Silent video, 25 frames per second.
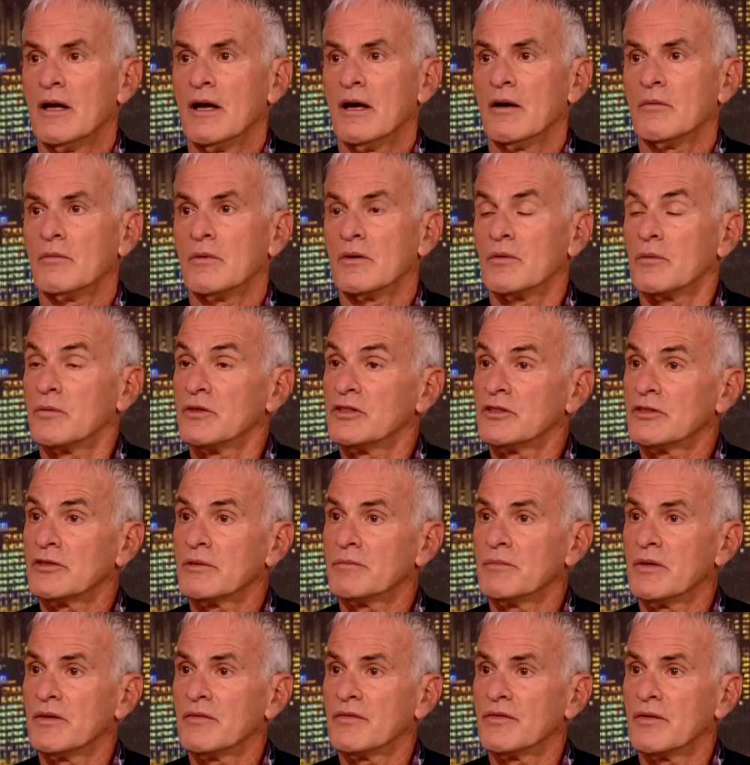And what we
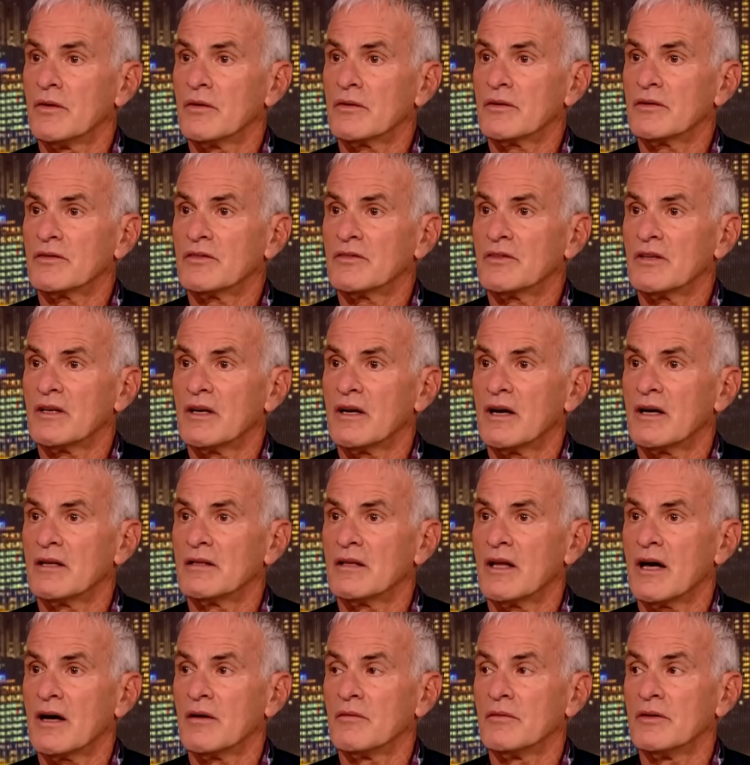should be focusing
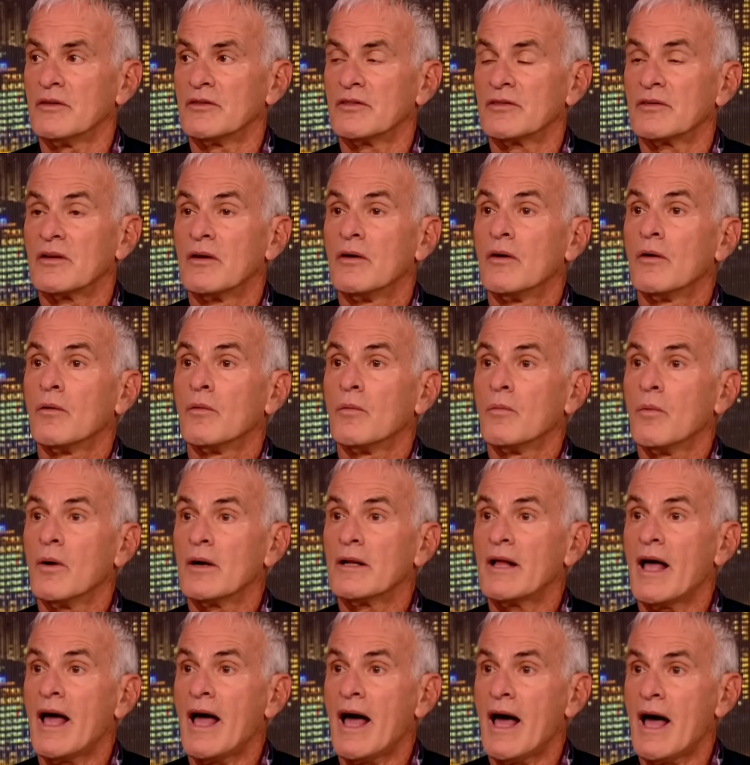on now is
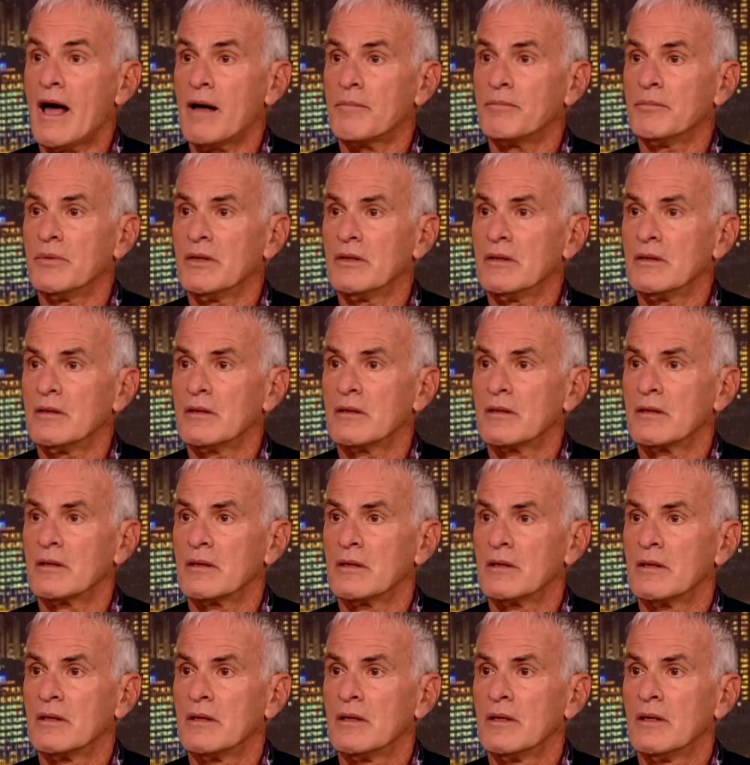what happened,
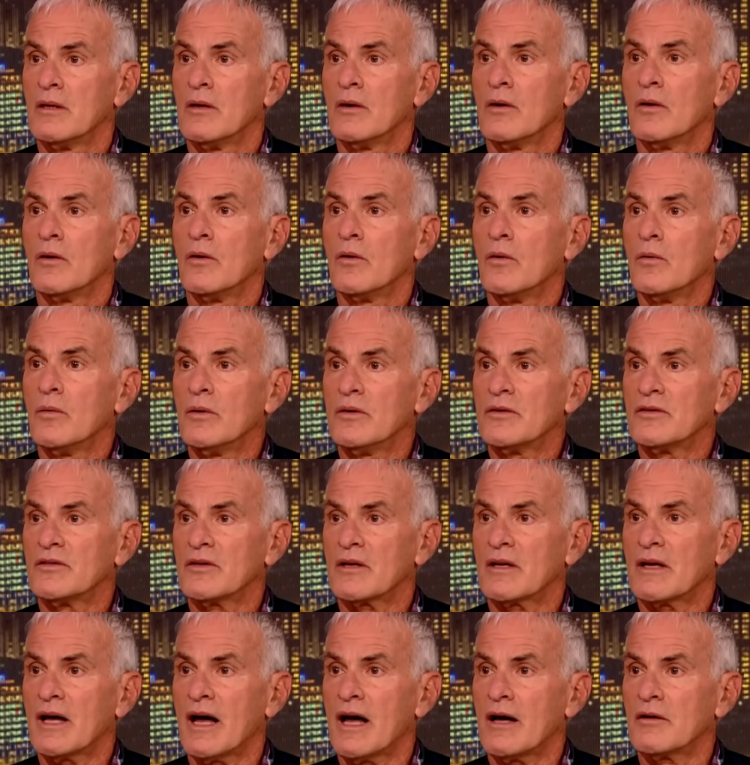who is
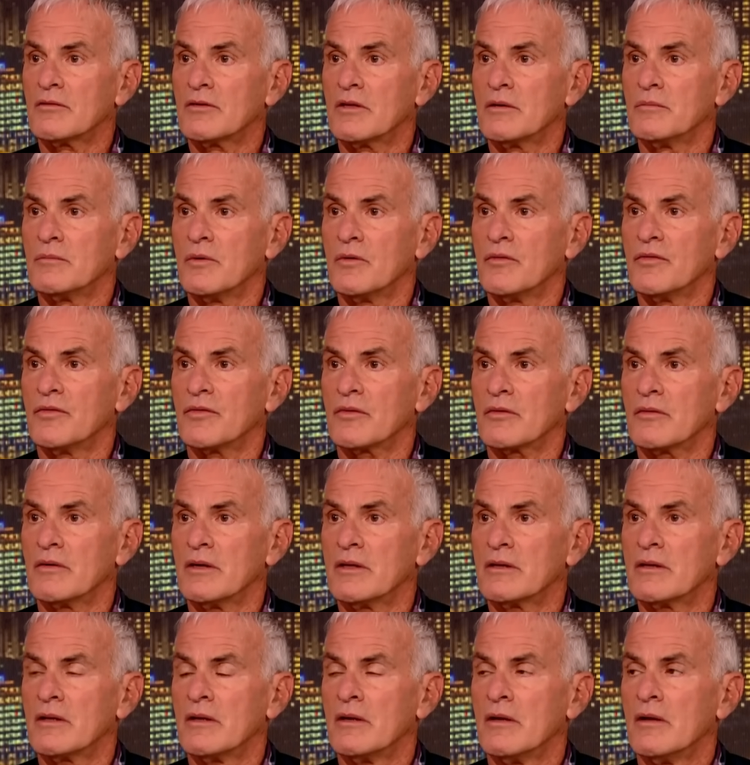accountable for
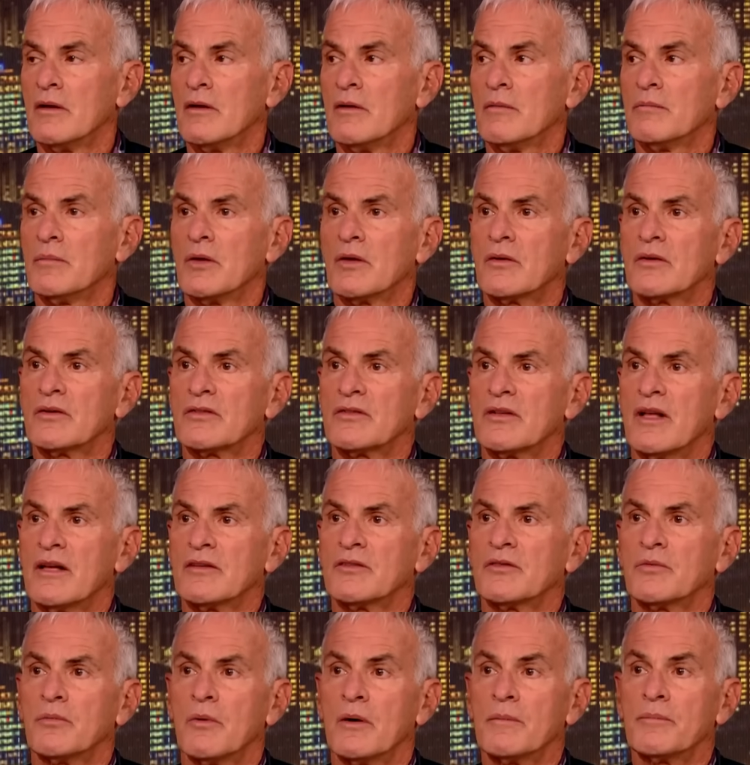it, because
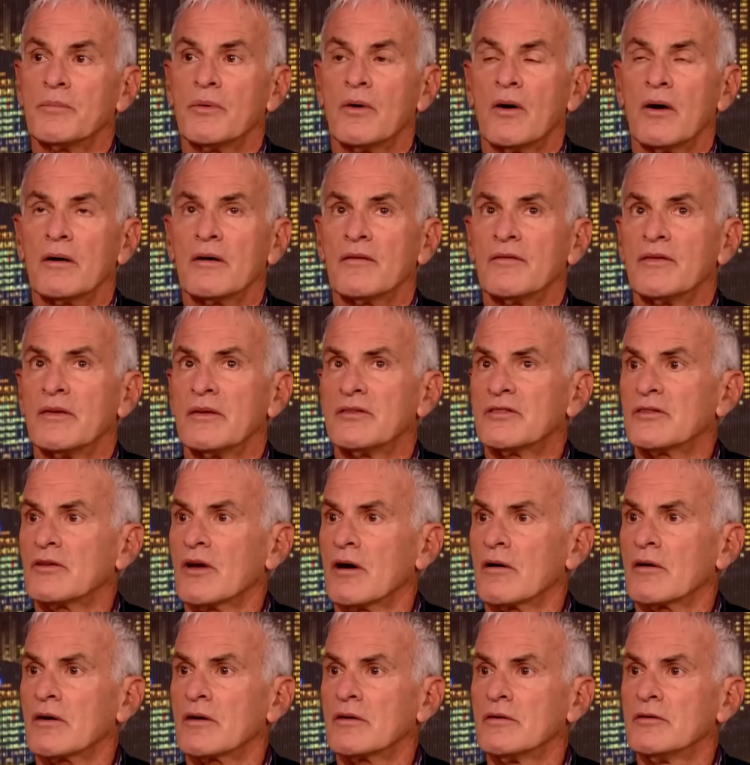that's one part of
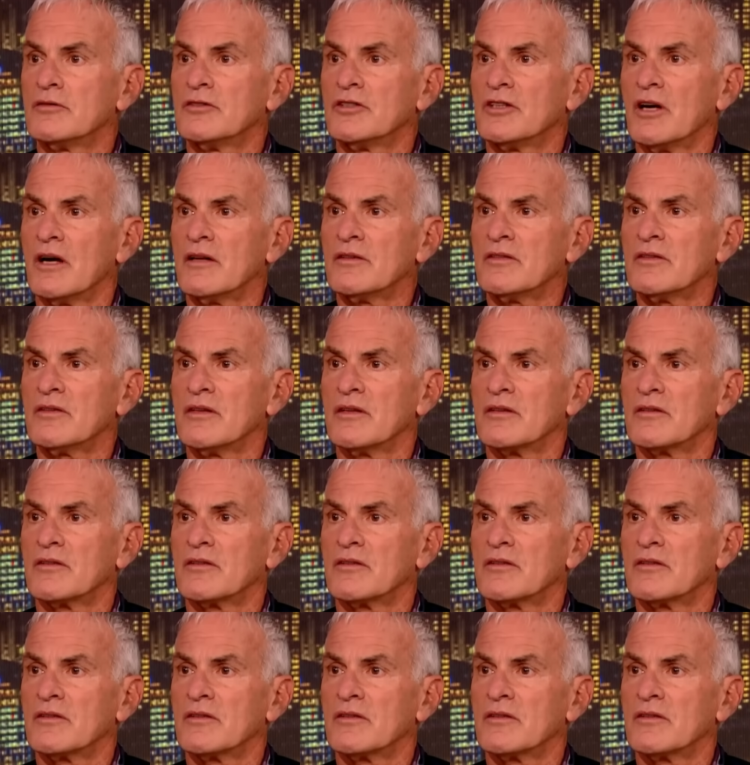historical justice.